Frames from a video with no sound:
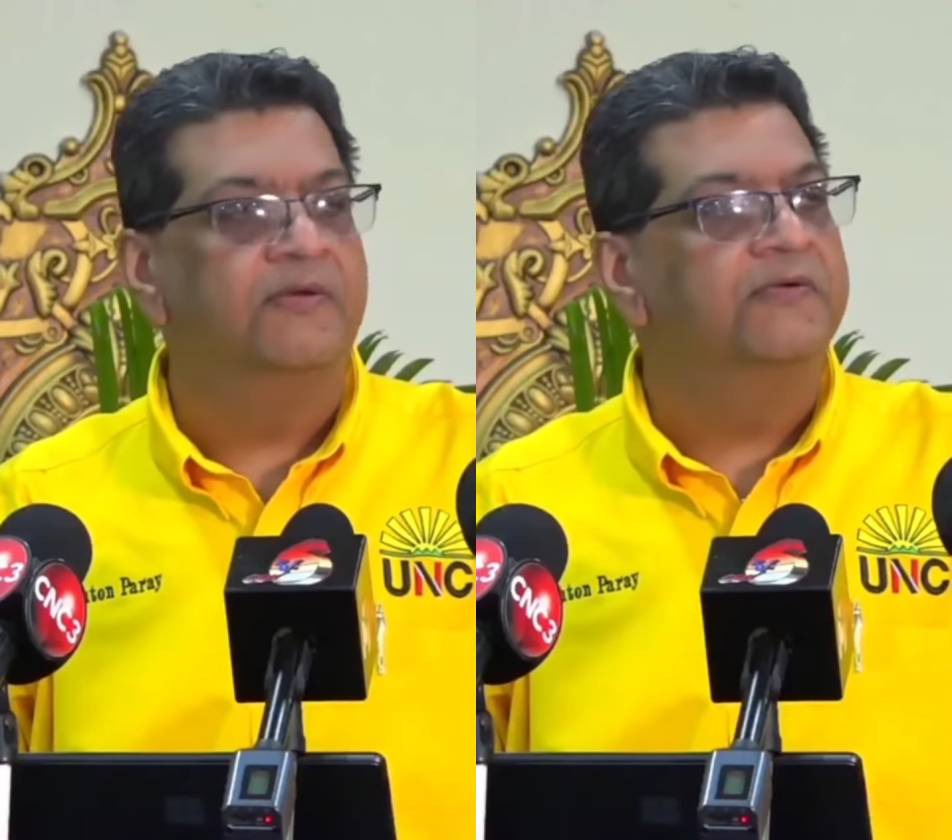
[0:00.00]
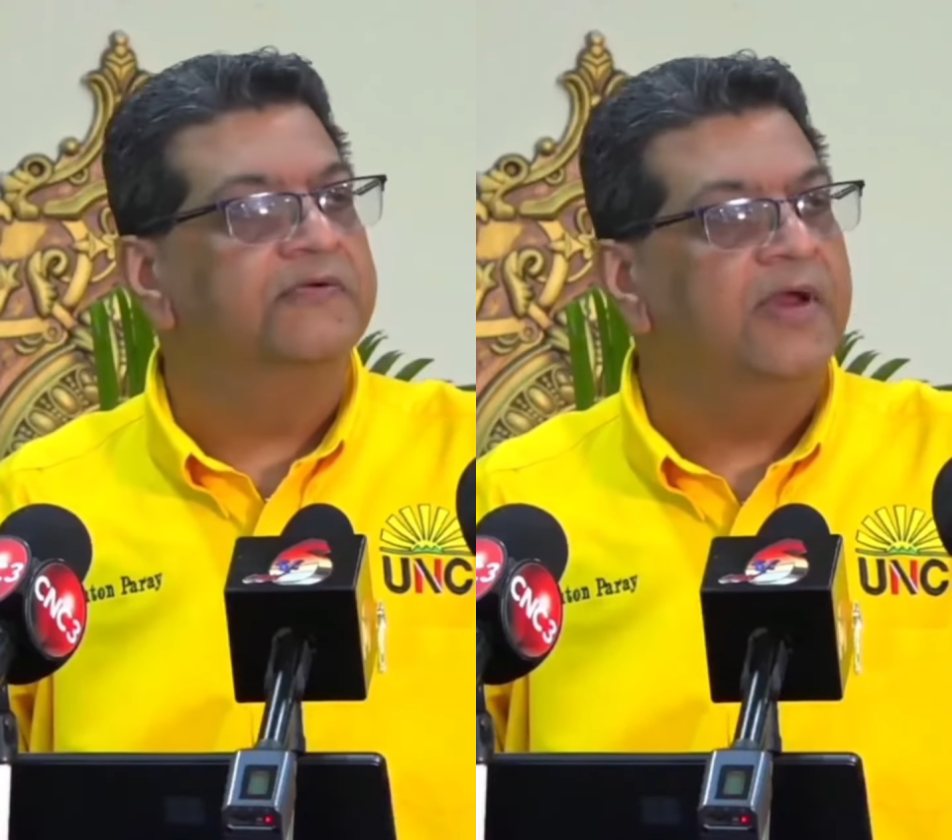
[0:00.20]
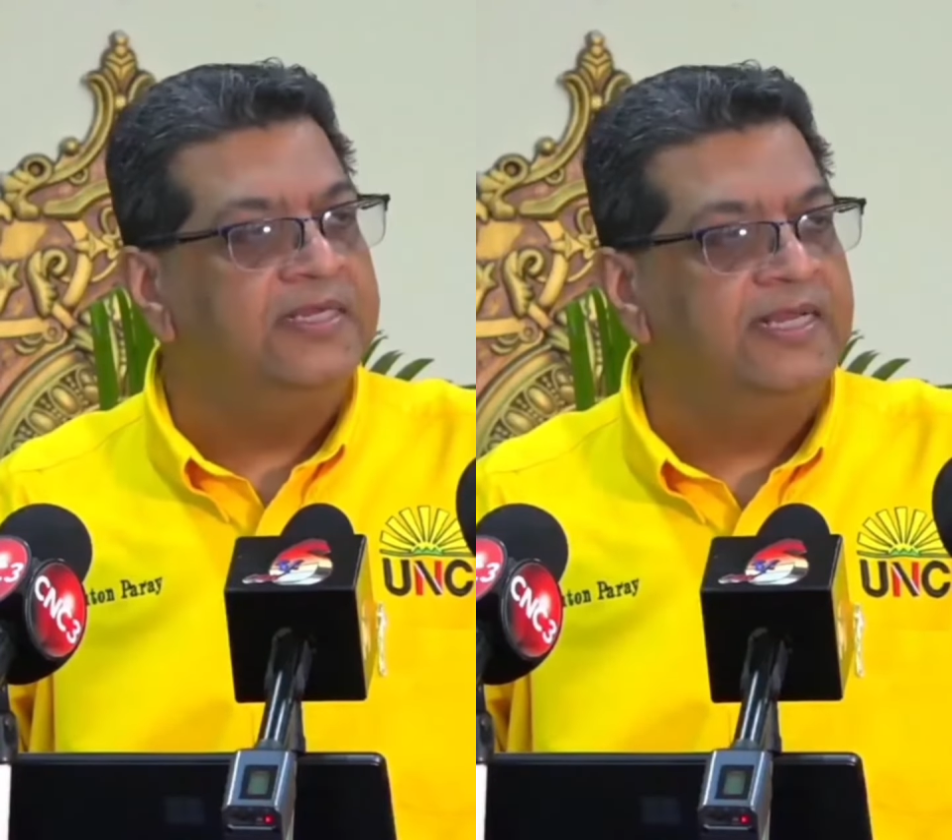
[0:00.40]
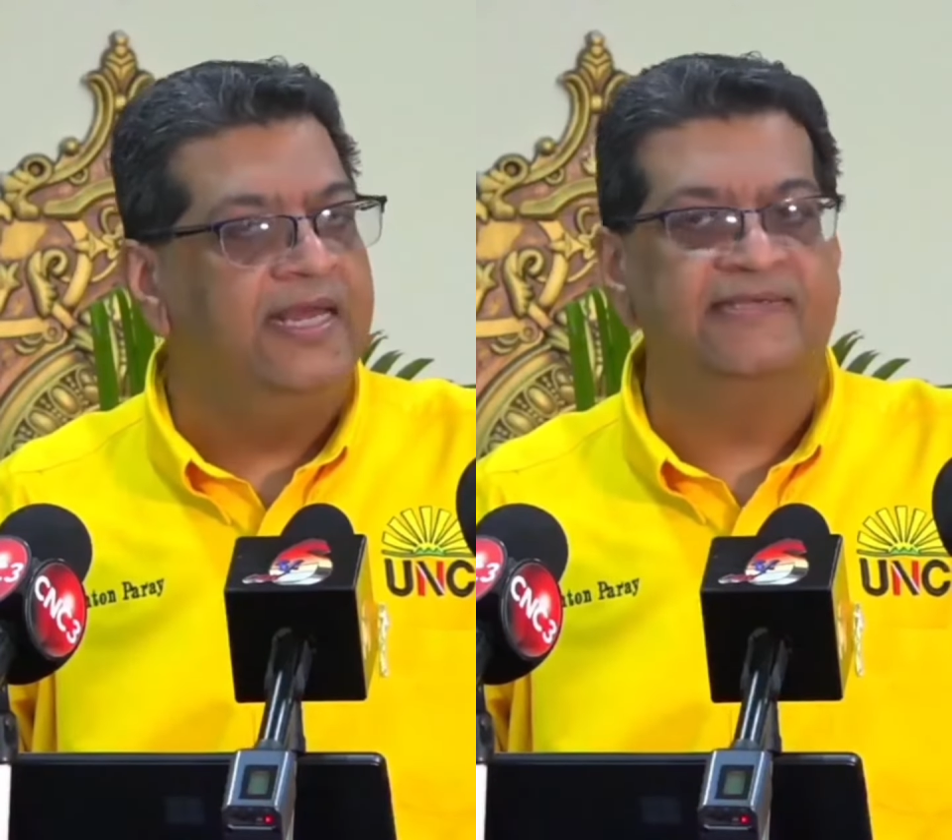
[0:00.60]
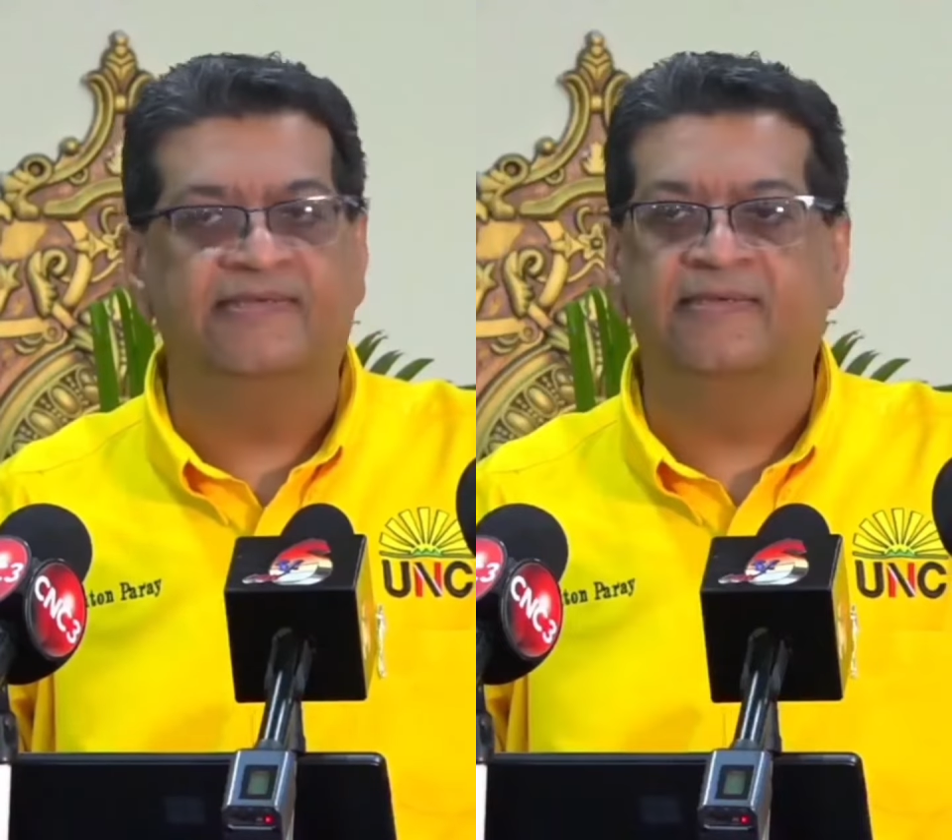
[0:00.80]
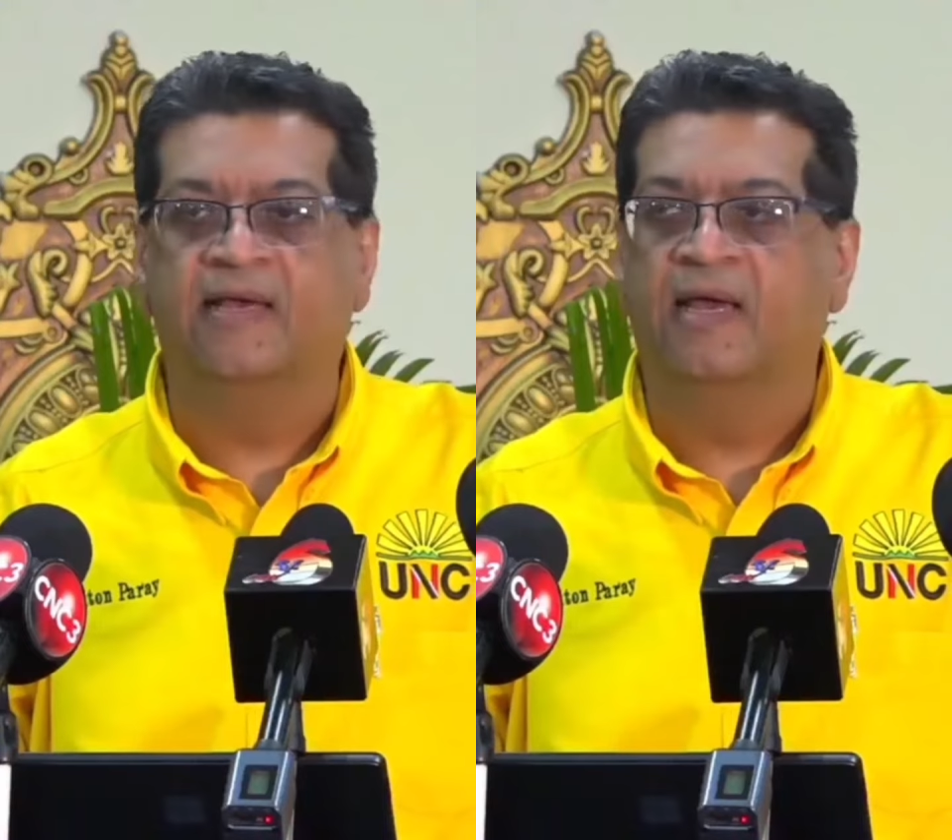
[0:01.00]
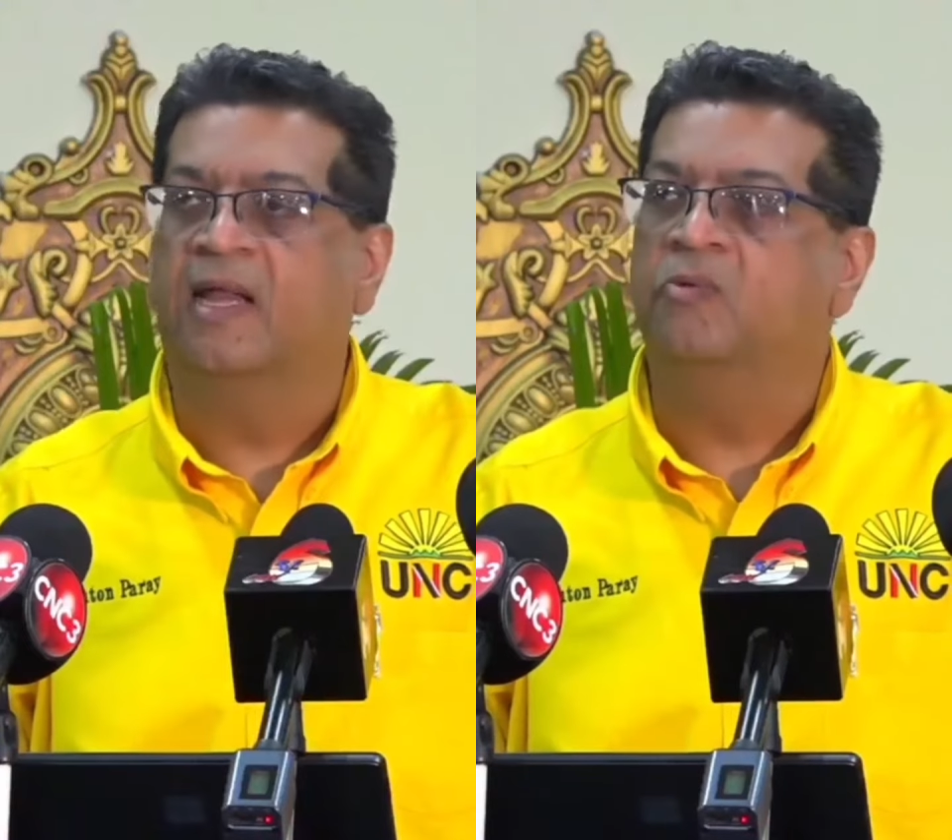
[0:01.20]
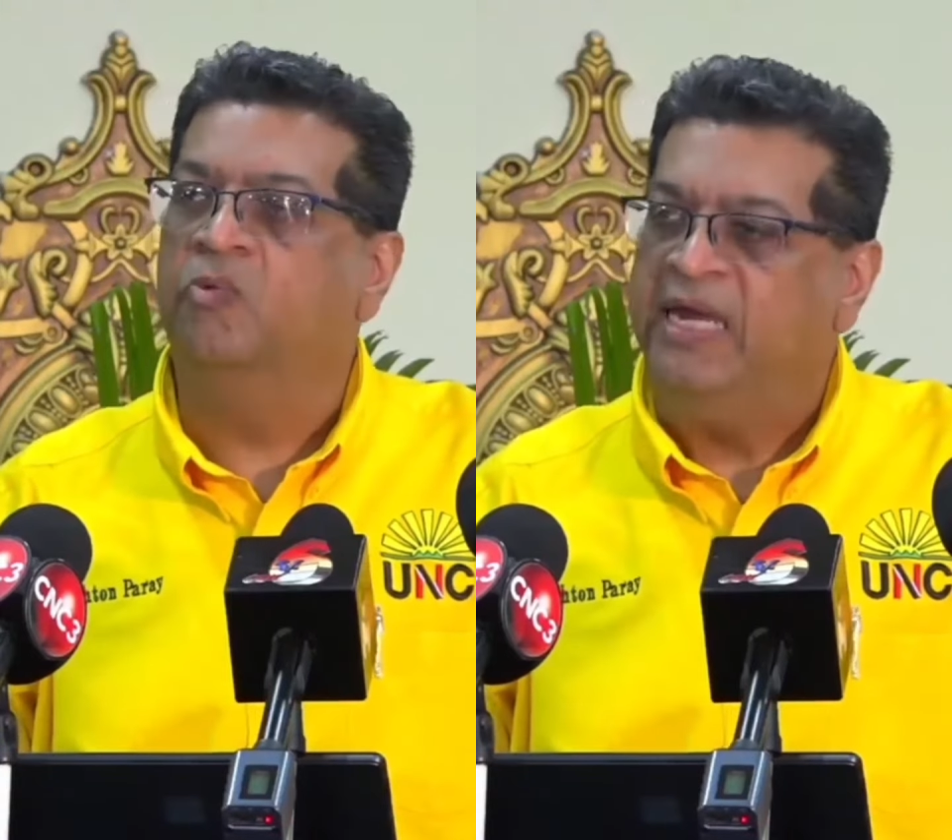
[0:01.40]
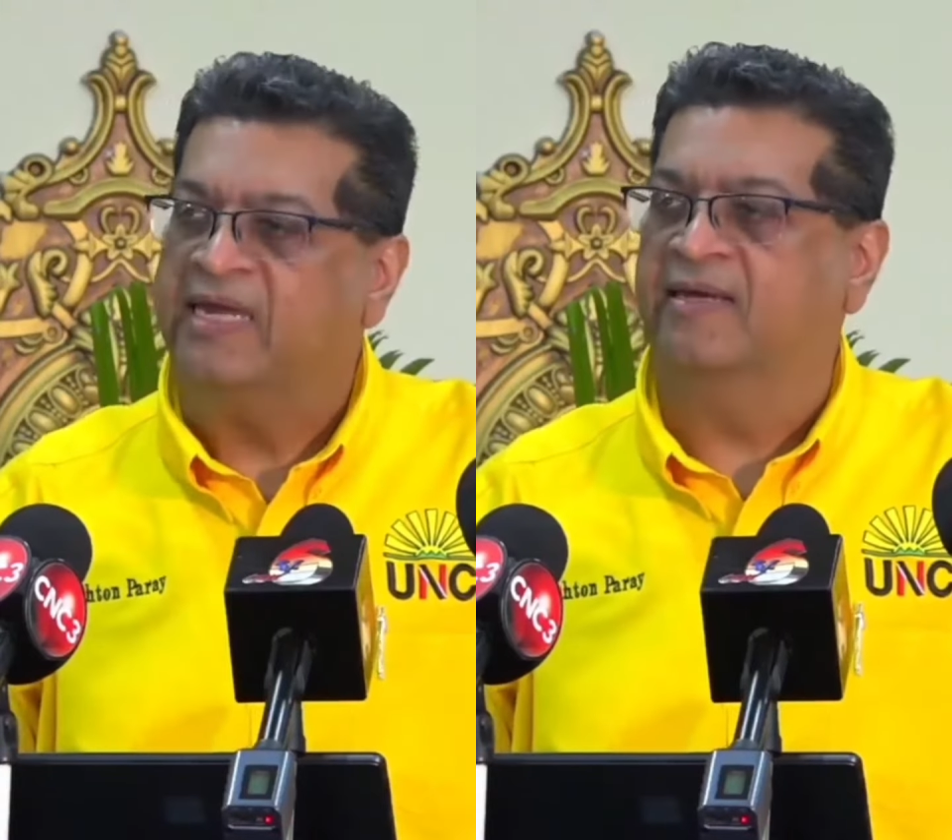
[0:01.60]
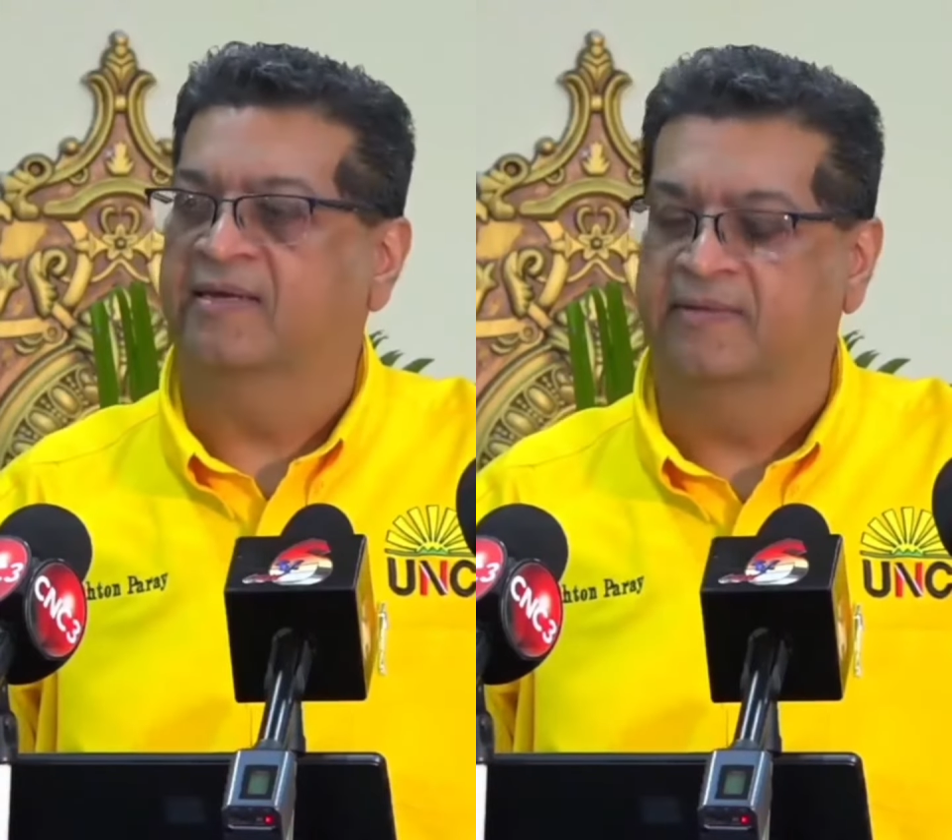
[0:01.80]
rudderless, and weak.